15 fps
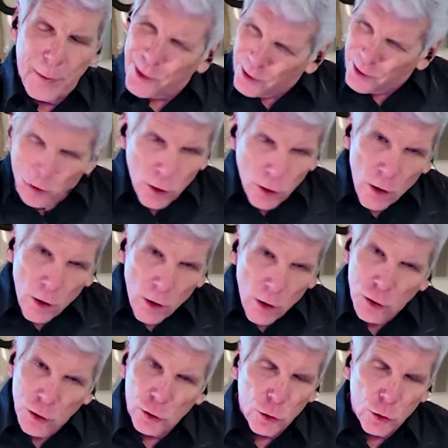Because it's a
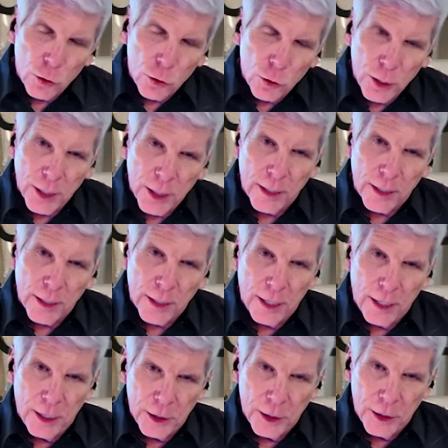controversial
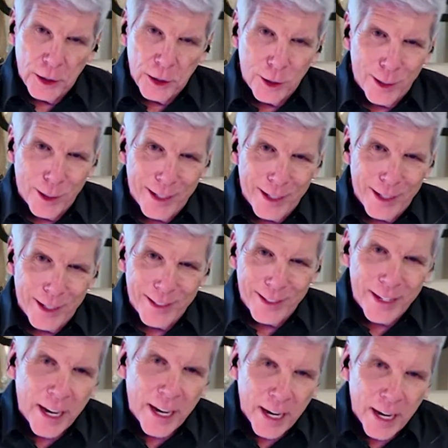project, the HS2,
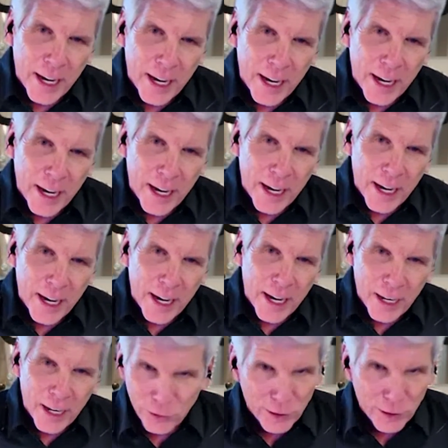right? They're digging in rich
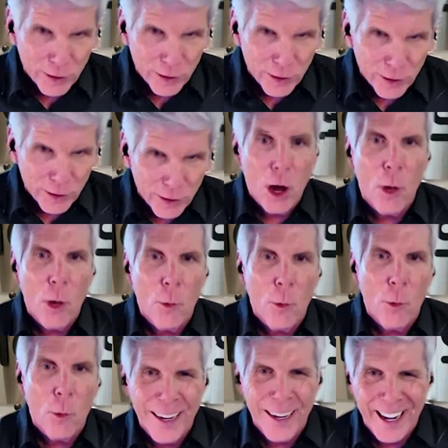people's houses, and you
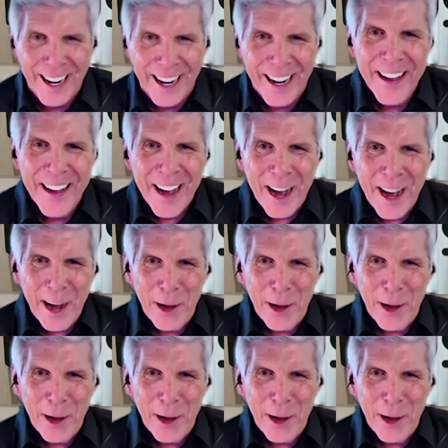do not want